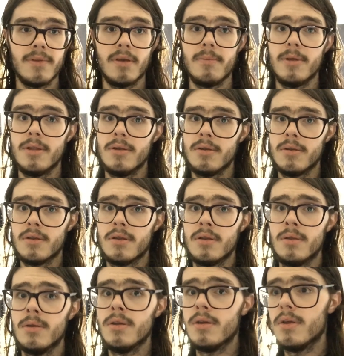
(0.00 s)
come in
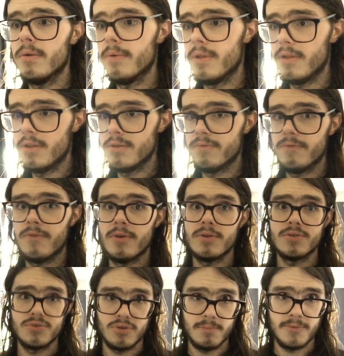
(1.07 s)
when he
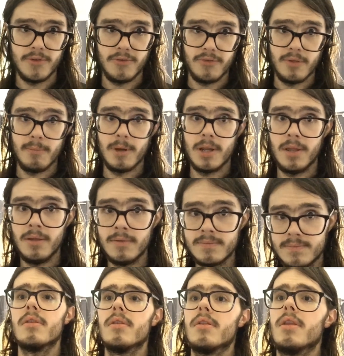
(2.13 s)
first drops off the money,
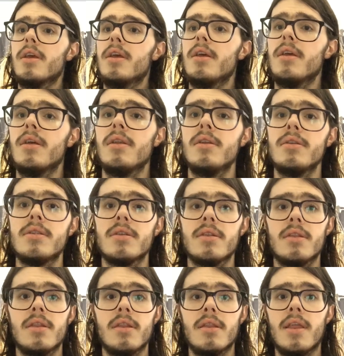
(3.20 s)
and
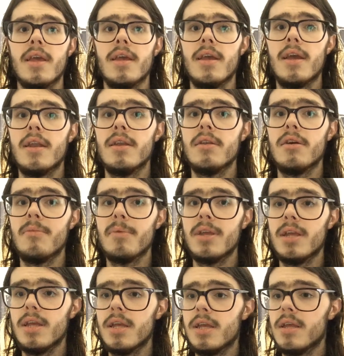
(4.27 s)
they end up
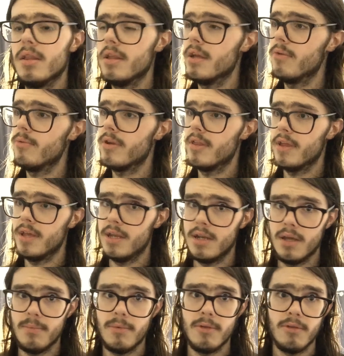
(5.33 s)
killing one of the
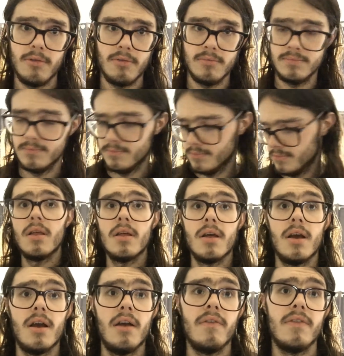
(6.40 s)
kidnappers.
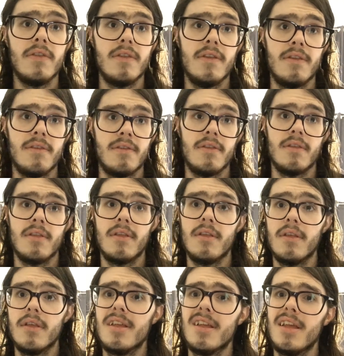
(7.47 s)
After this,
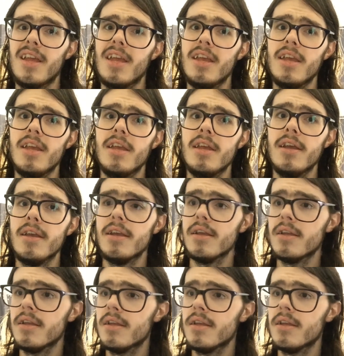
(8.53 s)
he